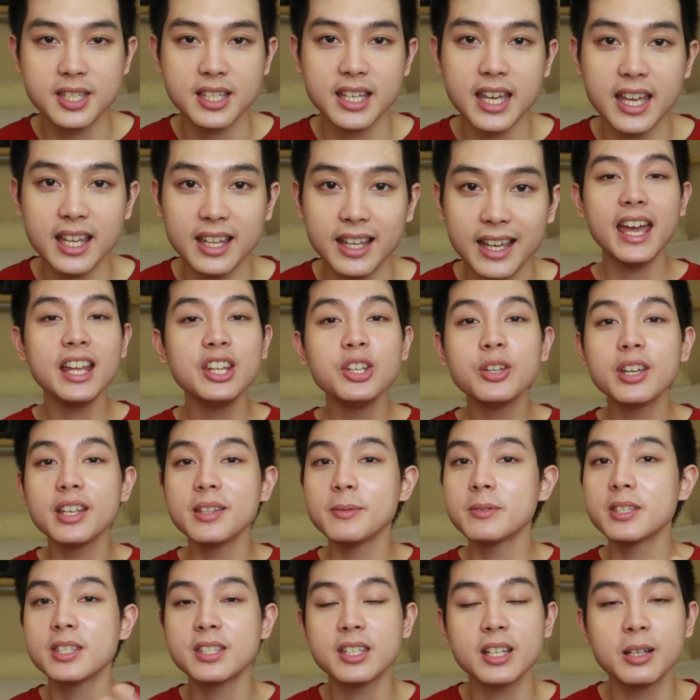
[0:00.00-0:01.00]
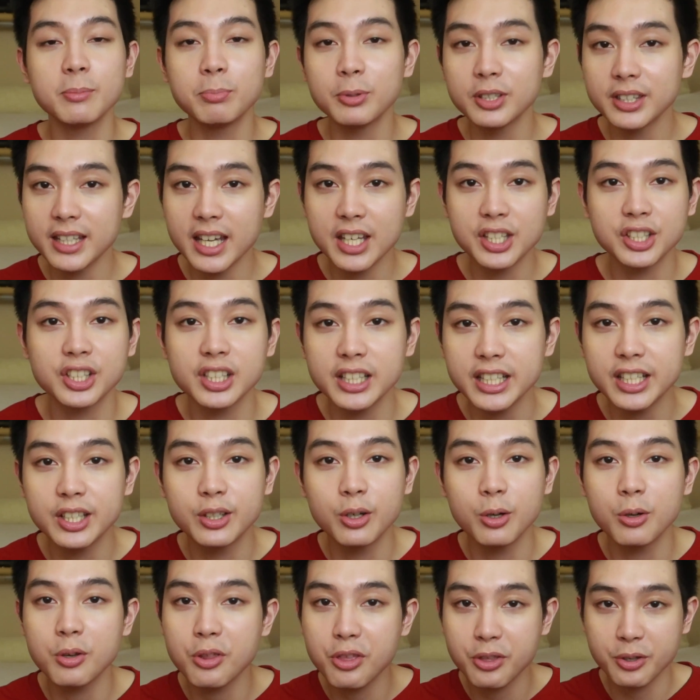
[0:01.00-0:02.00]
skin and you can still potentially
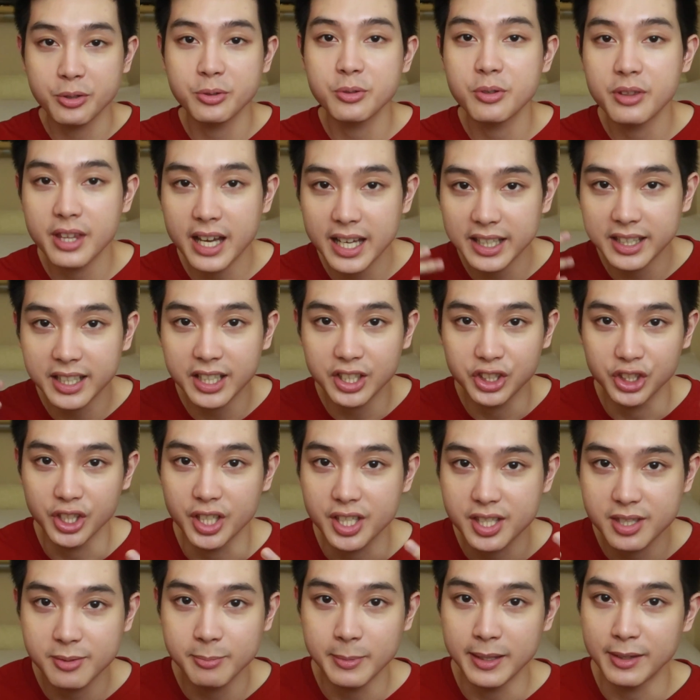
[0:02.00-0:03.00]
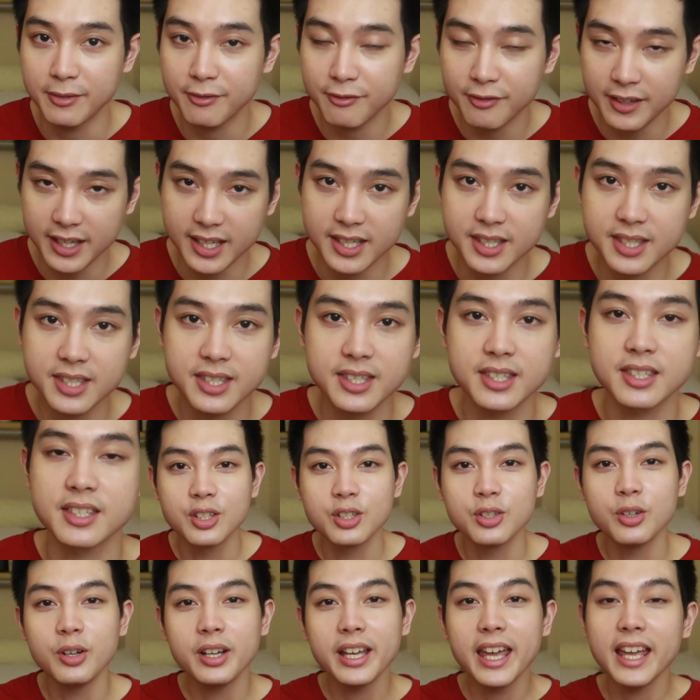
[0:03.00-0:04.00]
go through that adjustment phase.
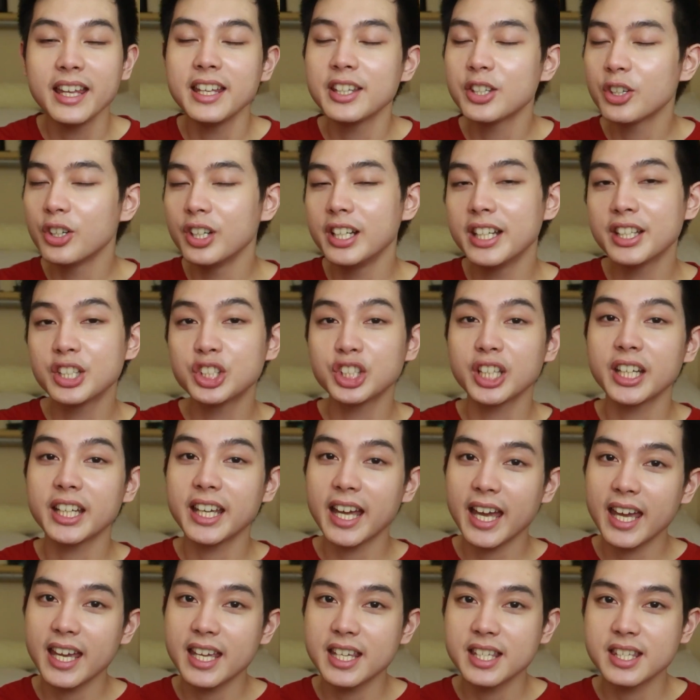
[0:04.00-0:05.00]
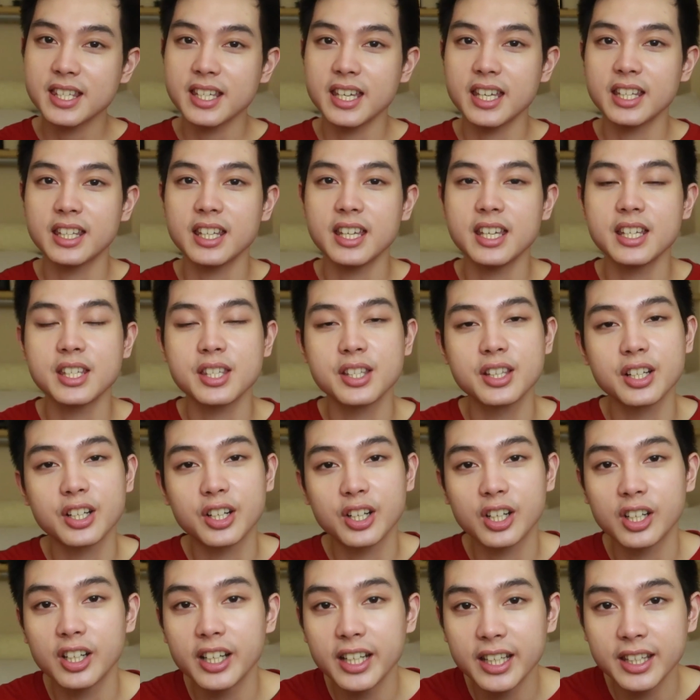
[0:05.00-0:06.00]
So again, ito ulit siya guys, it is the
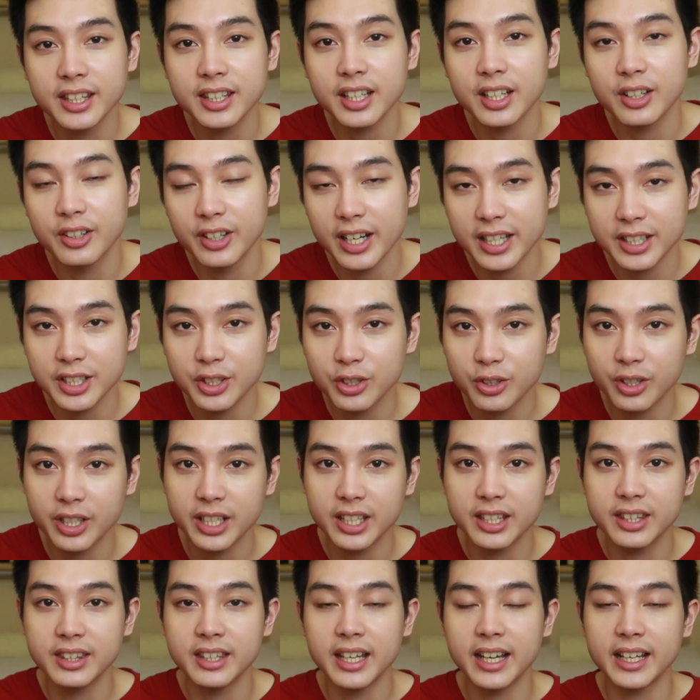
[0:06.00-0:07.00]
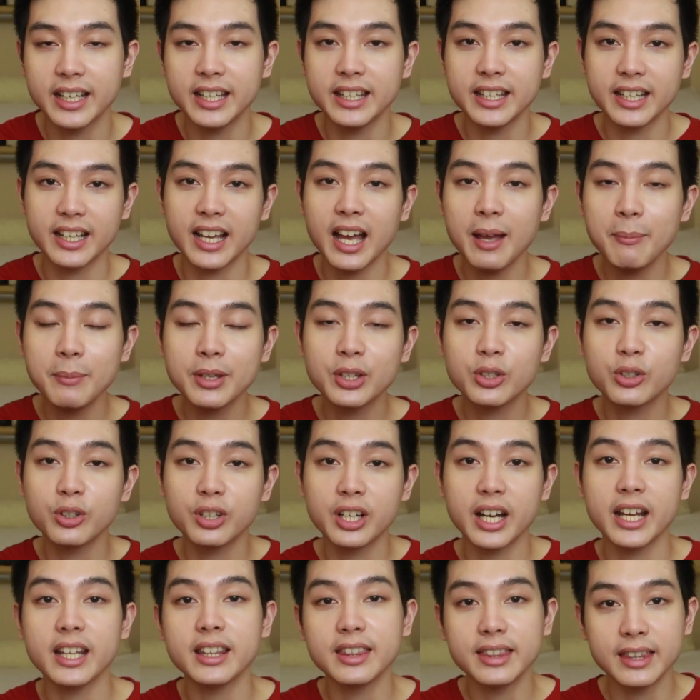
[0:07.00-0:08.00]
current retinoid na ginagamit
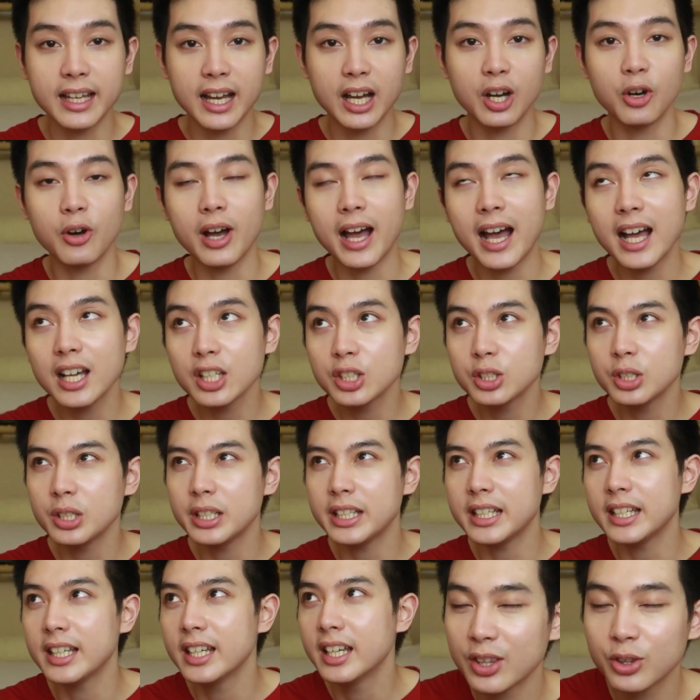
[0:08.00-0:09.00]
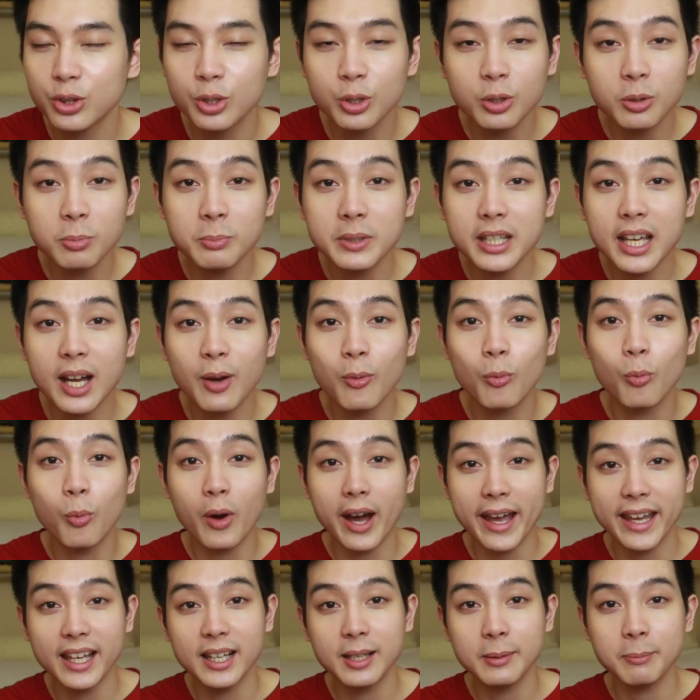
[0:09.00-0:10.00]
ko right now. Actually, it took me a
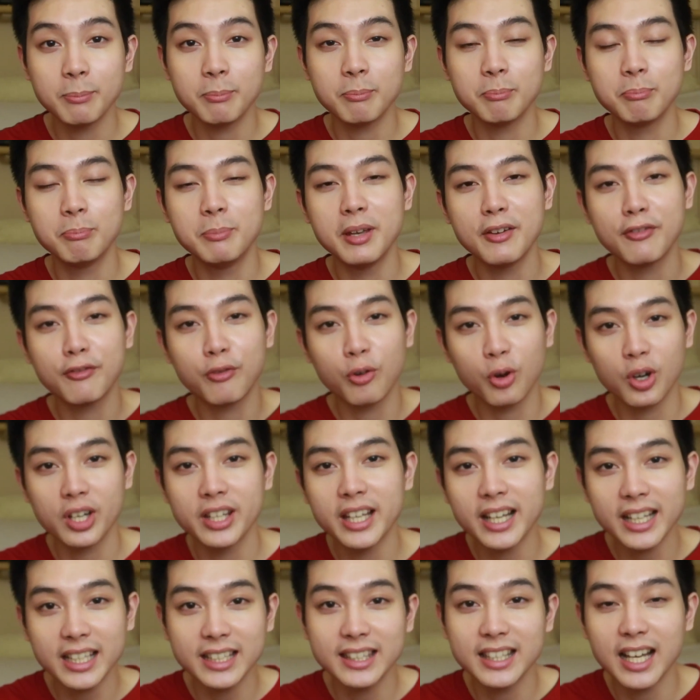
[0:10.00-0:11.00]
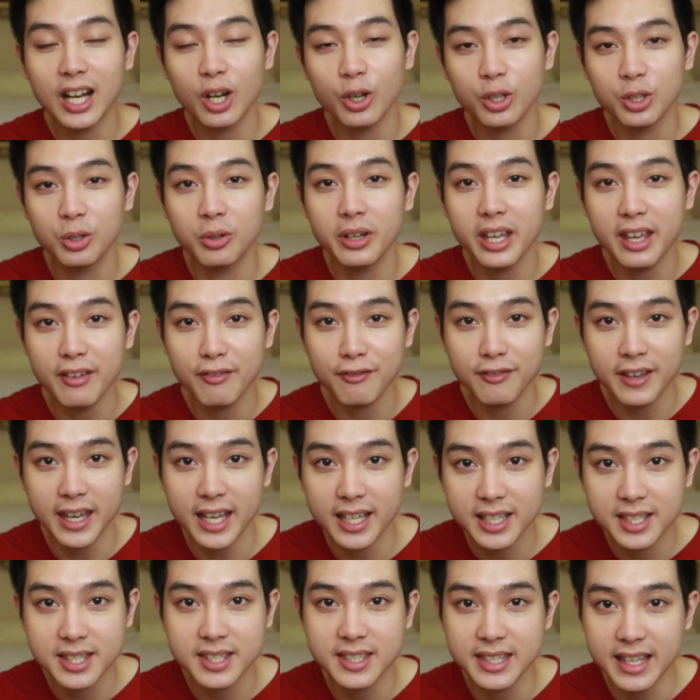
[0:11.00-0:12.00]
while before nakita ko yung
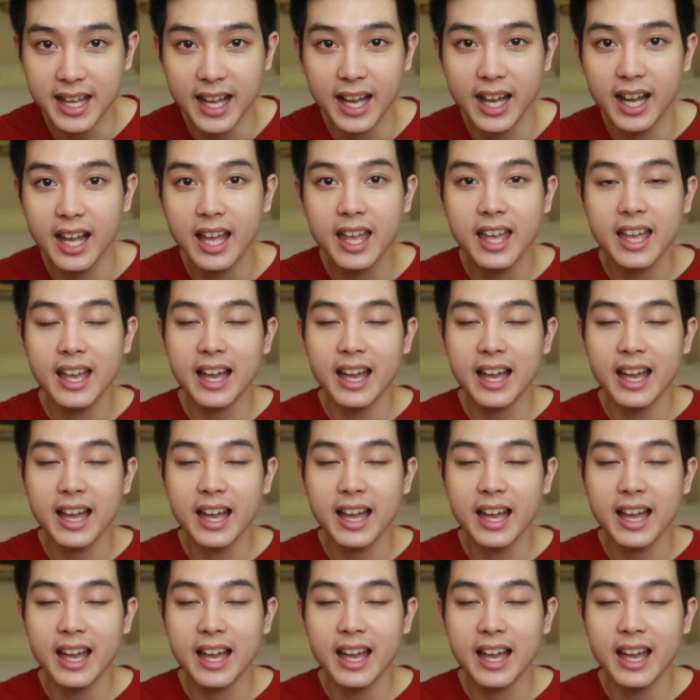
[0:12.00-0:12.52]
effects ng